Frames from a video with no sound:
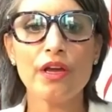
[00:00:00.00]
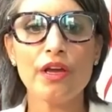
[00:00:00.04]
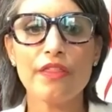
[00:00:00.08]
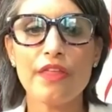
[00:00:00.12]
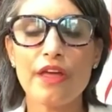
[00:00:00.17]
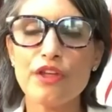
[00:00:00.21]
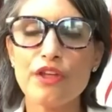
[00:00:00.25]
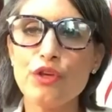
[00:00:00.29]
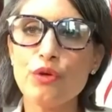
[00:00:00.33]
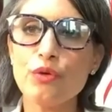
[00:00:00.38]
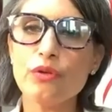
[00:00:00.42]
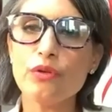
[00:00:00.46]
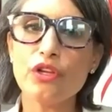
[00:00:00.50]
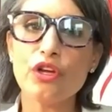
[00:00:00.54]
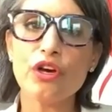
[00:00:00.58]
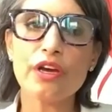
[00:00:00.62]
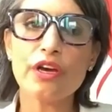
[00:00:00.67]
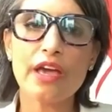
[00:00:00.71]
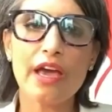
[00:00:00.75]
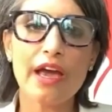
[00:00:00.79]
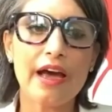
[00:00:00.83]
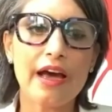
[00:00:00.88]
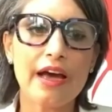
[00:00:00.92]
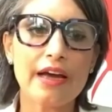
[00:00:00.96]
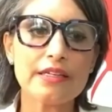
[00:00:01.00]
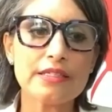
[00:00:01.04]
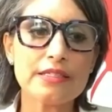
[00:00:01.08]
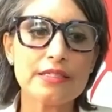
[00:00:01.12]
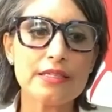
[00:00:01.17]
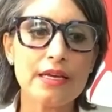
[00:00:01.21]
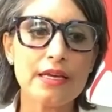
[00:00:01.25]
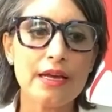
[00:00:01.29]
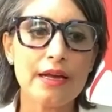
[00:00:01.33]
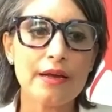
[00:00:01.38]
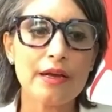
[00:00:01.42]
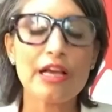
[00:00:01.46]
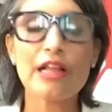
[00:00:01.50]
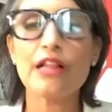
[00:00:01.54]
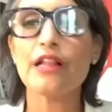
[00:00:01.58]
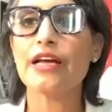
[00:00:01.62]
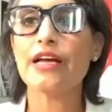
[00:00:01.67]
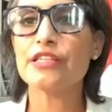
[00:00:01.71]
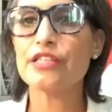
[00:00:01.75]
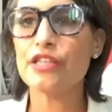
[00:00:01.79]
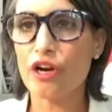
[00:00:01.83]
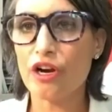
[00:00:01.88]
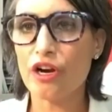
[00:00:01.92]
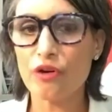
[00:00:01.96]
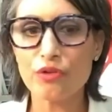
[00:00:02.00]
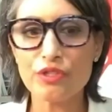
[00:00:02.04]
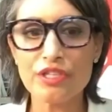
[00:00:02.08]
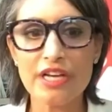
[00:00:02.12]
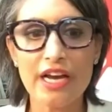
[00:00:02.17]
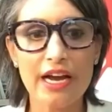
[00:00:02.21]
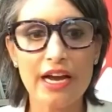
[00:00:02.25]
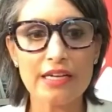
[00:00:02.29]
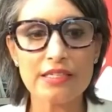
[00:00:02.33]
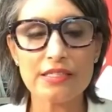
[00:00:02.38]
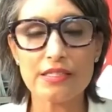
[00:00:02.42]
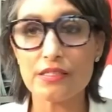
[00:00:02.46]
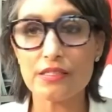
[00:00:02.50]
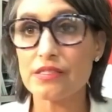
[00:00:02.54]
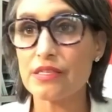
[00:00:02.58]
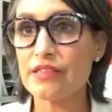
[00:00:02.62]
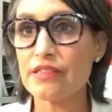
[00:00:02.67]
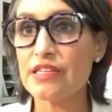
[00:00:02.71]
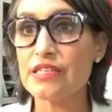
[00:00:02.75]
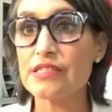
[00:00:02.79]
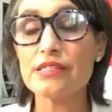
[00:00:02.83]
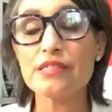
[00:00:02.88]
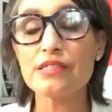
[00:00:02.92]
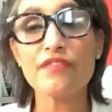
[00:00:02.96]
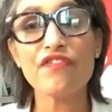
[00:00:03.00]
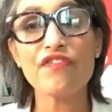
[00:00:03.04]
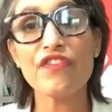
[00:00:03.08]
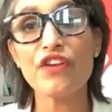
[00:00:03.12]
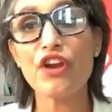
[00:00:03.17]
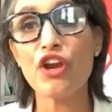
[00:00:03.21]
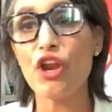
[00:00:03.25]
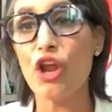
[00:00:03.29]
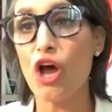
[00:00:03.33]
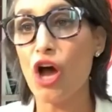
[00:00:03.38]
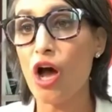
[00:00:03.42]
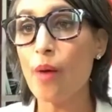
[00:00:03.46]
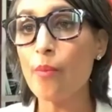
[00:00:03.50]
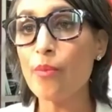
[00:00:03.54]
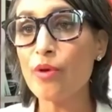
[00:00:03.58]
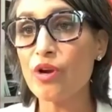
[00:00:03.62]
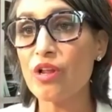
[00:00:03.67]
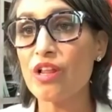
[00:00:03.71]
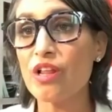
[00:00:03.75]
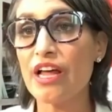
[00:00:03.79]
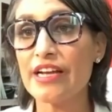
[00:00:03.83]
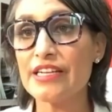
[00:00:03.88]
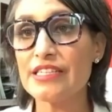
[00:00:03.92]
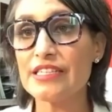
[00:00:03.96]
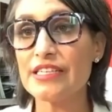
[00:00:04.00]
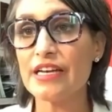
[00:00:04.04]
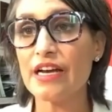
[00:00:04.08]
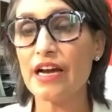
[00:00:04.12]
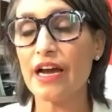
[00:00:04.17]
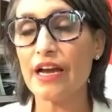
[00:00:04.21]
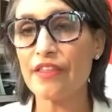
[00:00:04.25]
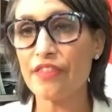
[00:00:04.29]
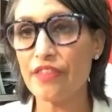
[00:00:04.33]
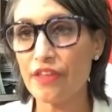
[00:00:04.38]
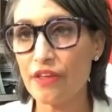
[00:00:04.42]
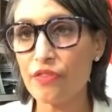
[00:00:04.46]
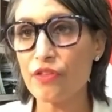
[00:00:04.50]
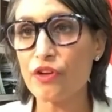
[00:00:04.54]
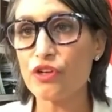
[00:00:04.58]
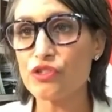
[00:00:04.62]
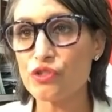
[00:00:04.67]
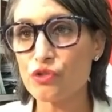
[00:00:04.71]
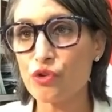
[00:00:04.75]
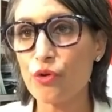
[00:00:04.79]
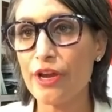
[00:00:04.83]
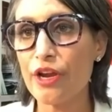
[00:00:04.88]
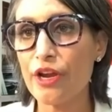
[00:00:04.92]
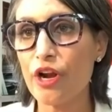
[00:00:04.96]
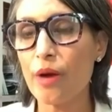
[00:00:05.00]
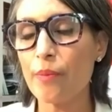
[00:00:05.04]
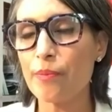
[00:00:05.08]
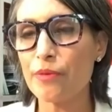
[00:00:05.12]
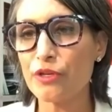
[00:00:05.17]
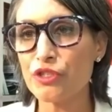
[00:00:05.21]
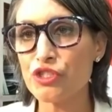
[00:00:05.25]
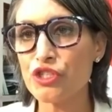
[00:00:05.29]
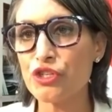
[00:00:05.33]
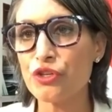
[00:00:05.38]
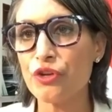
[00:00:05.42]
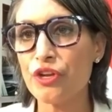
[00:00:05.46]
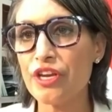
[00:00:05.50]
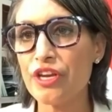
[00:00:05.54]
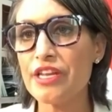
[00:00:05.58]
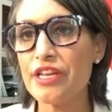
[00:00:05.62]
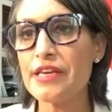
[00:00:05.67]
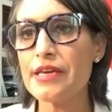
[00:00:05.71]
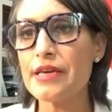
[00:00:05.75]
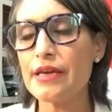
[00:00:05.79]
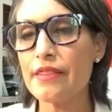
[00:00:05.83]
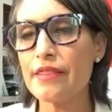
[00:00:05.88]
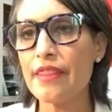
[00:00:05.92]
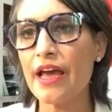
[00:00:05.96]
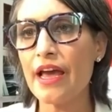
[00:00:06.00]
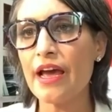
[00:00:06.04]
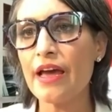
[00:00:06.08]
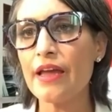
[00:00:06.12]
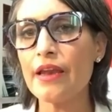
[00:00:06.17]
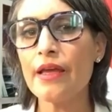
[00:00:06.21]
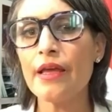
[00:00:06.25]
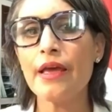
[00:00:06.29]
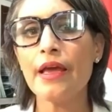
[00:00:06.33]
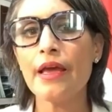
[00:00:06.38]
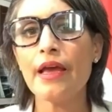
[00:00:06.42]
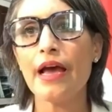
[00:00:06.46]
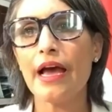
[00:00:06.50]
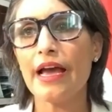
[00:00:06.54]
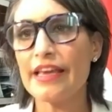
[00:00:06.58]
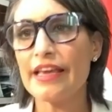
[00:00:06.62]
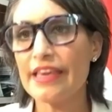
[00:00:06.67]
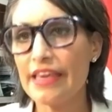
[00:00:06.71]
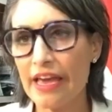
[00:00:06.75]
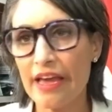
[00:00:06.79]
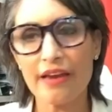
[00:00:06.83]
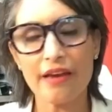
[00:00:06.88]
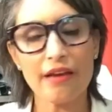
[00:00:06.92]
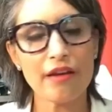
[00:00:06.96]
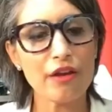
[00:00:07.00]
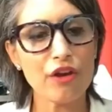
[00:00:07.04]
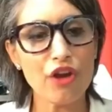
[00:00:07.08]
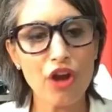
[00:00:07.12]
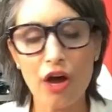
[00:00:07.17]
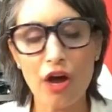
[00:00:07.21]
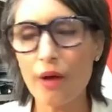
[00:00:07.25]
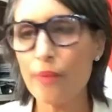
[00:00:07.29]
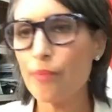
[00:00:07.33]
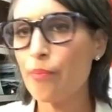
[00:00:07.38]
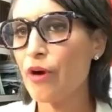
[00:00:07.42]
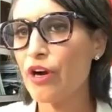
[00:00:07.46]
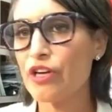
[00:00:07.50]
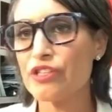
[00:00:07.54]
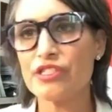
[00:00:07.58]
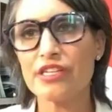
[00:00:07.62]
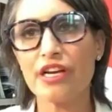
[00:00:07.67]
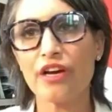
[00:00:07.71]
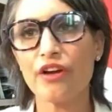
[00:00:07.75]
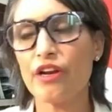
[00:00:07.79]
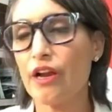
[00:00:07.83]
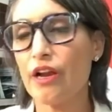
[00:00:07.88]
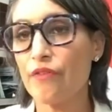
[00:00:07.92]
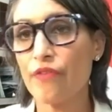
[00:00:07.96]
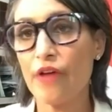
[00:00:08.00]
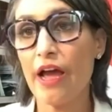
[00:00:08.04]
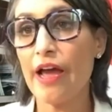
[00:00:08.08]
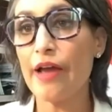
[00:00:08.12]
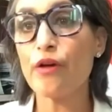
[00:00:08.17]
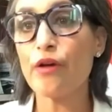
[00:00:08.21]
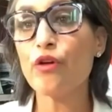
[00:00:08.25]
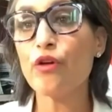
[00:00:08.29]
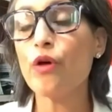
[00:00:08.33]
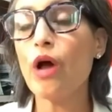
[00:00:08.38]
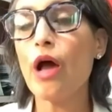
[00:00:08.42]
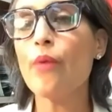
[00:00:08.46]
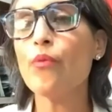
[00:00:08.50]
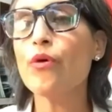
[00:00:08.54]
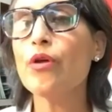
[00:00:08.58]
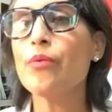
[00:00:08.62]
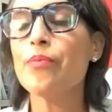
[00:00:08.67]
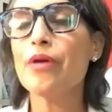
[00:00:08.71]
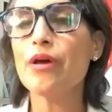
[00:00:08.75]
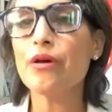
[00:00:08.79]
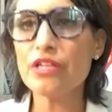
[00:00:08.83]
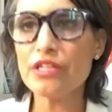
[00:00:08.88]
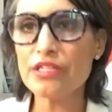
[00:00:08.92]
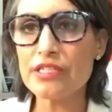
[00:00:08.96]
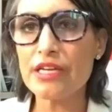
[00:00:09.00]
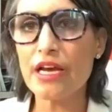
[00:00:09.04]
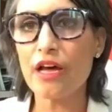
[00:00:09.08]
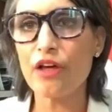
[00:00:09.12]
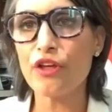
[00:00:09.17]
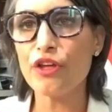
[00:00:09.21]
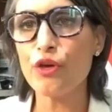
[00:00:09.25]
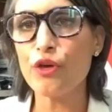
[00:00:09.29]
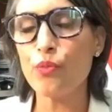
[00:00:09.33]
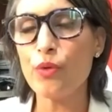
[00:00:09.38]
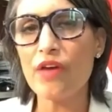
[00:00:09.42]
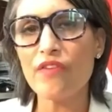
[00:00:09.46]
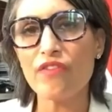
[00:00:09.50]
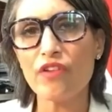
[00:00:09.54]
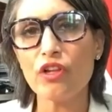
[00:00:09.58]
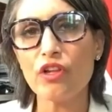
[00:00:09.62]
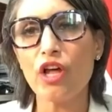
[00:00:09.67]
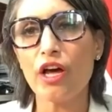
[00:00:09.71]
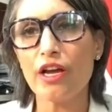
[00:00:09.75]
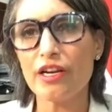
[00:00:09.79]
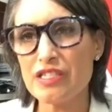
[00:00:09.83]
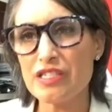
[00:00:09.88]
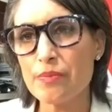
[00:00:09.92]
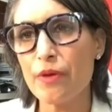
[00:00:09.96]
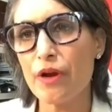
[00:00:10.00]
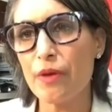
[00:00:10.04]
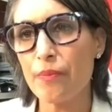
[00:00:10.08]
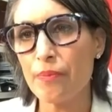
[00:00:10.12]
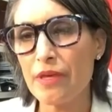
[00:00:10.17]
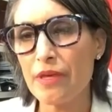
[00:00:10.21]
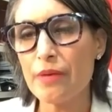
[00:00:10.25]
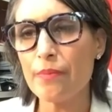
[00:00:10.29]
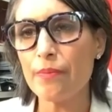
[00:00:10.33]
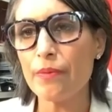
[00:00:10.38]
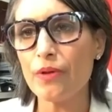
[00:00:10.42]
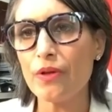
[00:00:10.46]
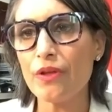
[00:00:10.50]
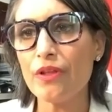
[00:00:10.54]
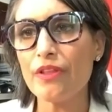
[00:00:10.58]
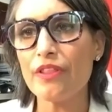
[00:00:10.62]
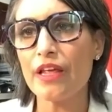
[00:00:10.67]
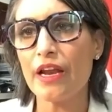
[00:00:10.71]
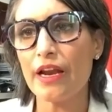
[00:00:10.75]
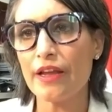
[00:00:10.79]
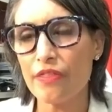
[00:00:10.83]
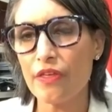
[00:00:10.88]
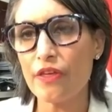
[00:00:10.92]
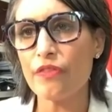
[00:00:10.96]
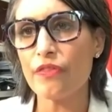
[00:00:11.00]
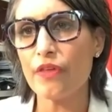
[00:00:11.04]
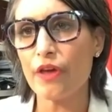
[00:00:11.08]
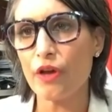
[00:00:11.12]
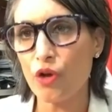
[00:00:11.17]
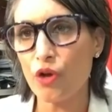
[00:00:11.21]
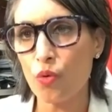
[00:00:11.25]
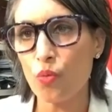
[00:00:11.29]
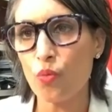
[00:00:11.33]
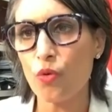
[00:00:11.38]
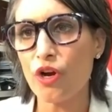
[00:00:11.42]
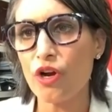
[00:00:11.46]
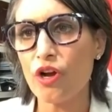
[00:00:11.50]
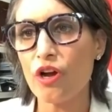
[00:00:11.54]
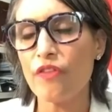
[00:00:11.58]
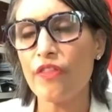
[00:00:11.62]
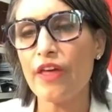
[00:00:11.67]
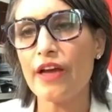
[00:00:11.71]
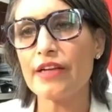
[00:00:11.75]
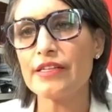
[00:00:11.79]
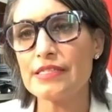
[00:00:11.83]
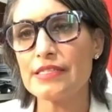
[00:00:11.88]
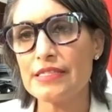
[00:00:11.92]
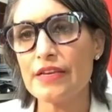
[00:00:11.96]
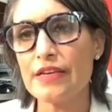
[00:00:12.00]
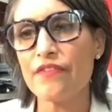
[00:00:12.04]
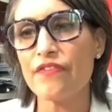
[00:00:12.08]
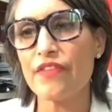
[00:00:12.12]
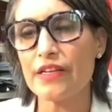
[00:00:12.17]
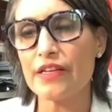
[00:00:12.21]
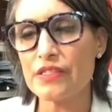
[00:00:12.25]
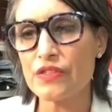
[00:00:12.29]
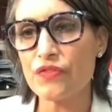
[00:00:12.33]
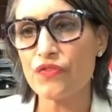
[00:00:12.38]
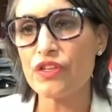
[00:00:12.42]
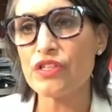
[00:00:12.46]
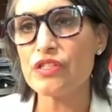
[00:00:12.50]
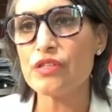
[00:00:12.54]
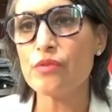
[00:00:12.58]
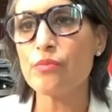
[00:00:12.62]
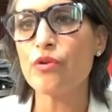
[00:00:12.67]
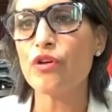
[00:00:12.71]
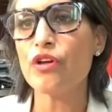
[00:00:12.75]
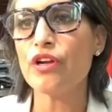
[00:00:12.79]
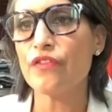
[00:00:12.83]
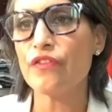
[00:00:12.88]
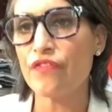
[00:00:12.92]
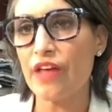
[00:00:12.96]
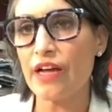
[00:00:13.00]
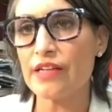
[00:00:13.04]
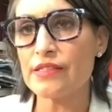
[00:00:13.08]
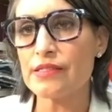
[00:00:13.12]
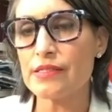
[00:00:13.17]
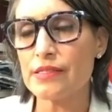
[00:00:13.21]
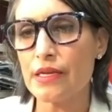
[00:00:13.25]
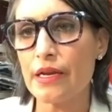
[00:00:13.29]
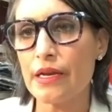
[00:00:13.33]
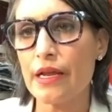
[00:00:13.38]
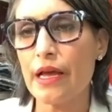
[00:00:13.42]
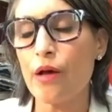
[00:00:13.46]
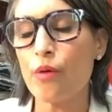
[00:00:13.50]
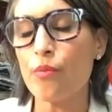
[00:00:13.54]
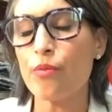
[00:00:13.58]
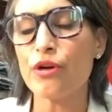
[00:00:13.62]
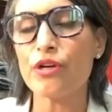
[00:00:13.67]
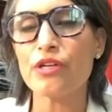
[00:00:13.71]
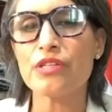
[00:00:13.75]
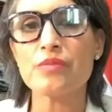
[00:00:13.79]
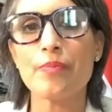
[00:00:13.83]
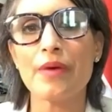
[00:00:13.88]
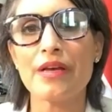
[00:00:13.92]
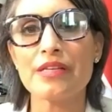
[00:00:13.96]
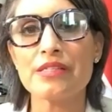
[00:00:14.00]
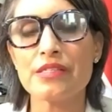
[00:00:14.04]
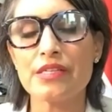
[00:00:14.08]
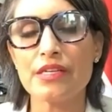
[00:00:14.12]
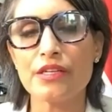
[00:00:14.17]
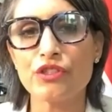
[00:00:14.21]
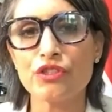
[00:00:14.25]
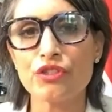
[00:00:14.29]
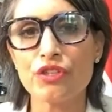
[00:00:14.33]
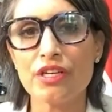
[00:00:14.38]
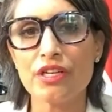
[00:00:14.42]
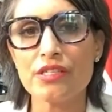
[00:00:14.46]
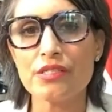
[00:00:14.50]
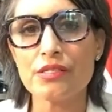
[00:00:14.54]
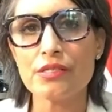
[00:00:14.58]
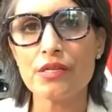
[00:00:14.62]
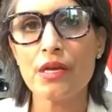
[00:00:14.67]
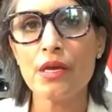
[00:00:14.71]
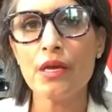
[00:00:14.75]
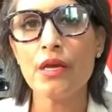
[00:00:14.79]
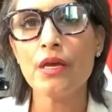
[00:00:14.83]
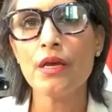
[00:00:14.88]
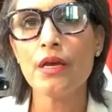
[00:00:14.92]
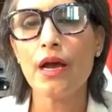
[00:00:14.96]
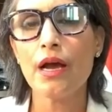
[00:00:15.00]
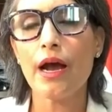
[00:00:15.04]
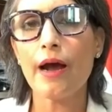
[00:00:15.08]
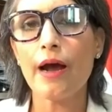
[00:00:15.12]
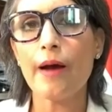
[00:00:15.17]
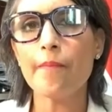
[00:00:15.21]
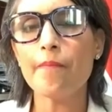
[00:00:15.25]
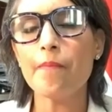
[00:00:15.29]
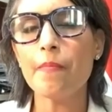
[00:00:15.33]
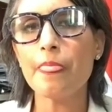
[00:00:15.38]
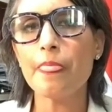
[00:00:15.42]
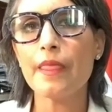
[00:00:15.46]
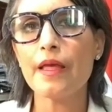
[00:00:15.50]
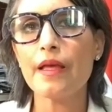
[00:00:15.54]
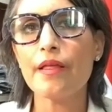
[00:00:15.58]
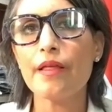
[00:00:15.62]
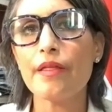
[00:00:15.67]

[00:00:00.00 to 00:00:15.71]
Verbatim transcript: Then you look at collecting our own taxes. This is a phenomenal idea. I think there's great opportunity in that. Again, not parsed out enough. I, I wouldn't be able to tell you. We have a lot of smart people that I think that can work on that to see if that's feasible and if that's in Alberta's best interest. Um,